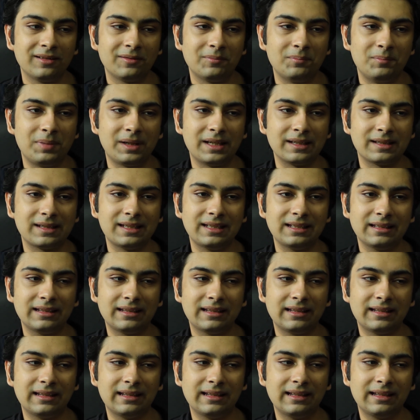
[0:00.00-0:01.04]
because
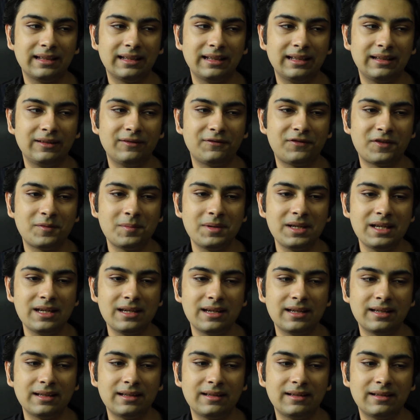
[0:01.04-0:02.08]
for
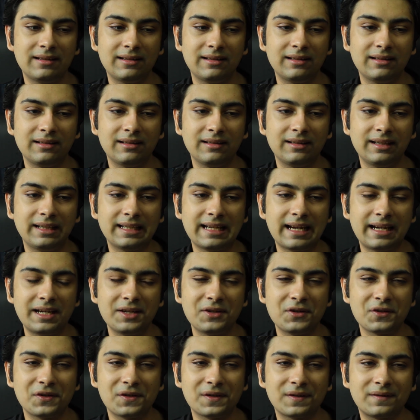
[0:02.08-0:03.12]
me it kind of
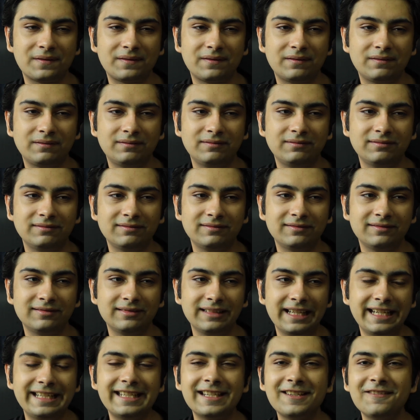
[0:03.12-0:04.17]
just,
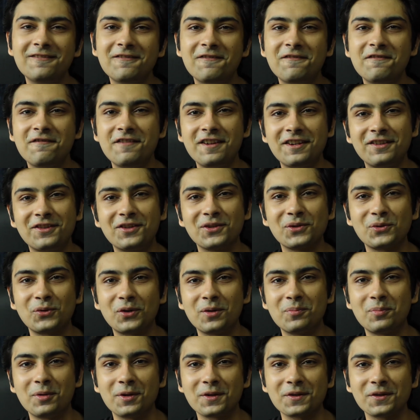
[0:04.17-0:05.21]
it didn't fit the sort of
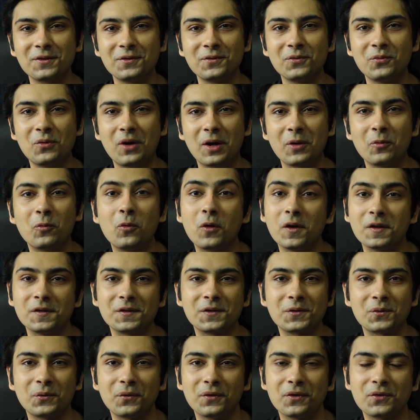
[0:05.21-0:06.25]
person who I
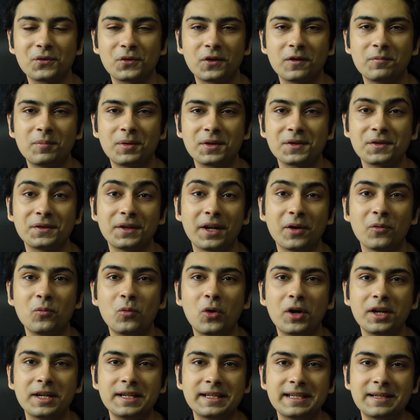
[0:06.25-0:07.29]
was, or the sort of person I
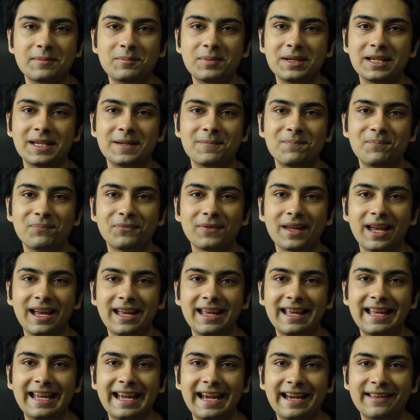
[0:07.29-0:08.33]
wanted to be
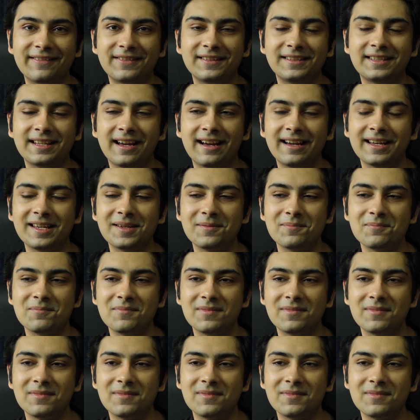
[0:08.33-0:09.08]
at the time.